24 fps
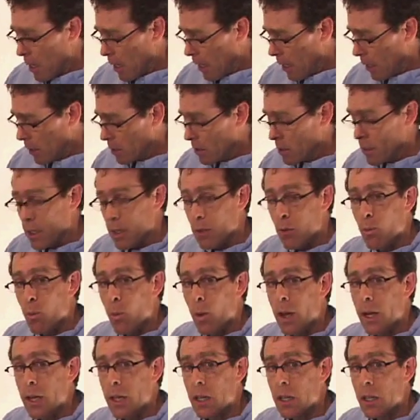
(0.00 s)
Instead of
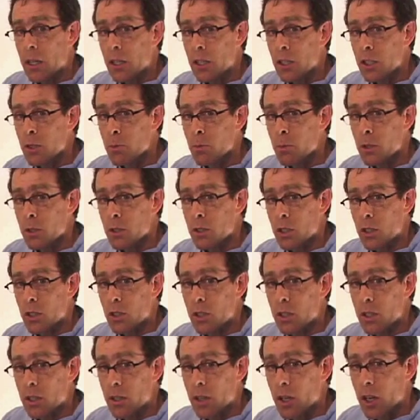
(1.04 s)
waiting in this
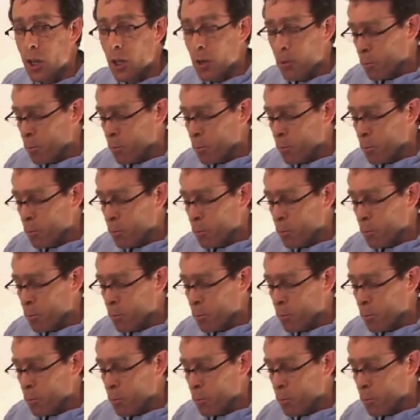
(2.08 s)
position,